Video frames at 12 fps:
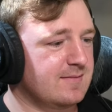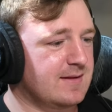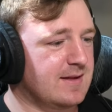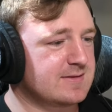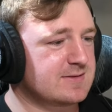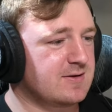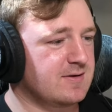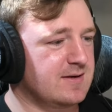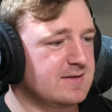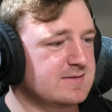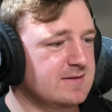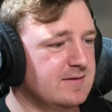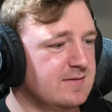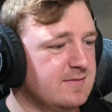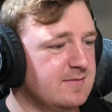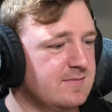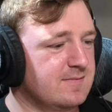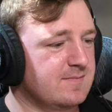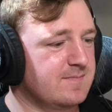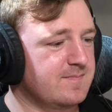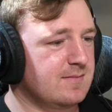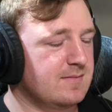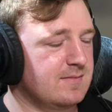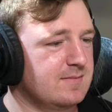That's crazy.
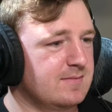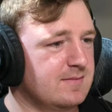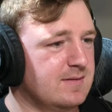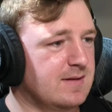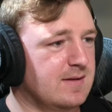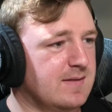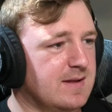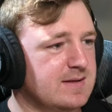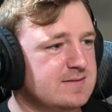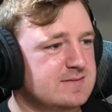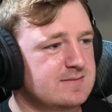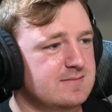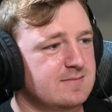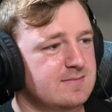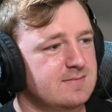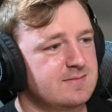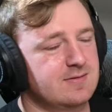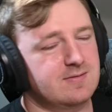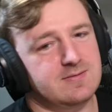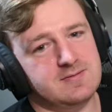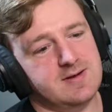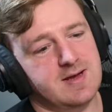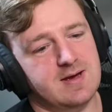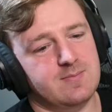Yeah, that's dude.
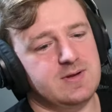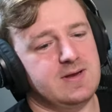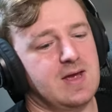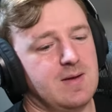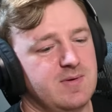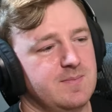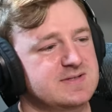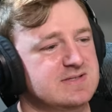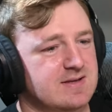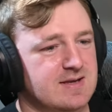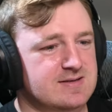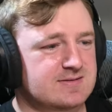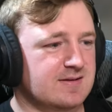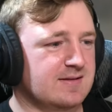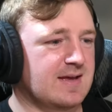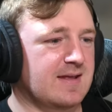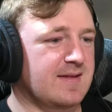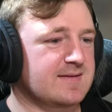You can't you can't be missing kicks like that.